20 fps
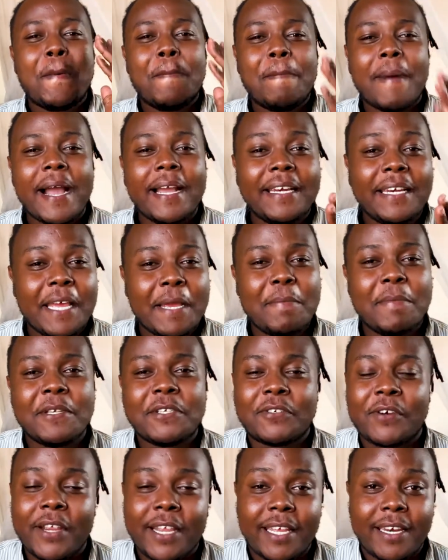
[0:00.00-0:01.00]
My name is
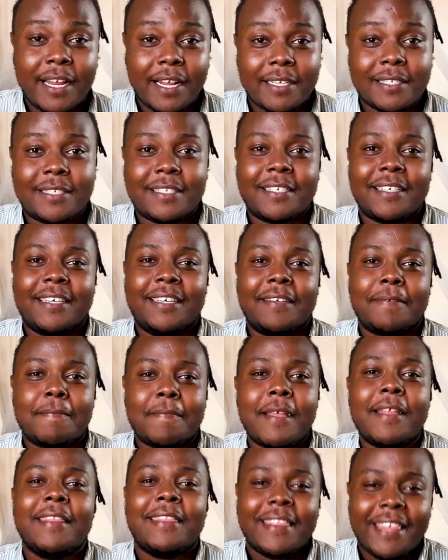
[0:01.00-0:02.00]
Ricky Nelson,
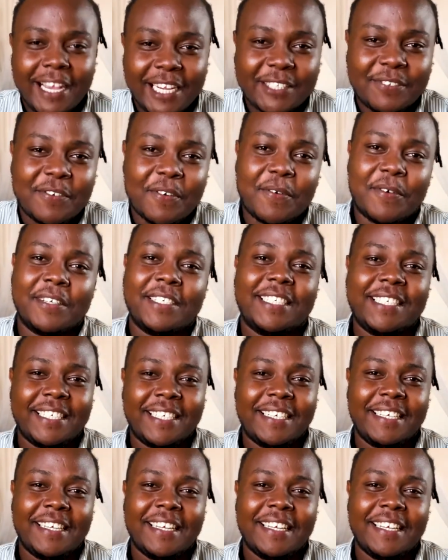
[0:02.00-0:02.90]
and thanks for watching.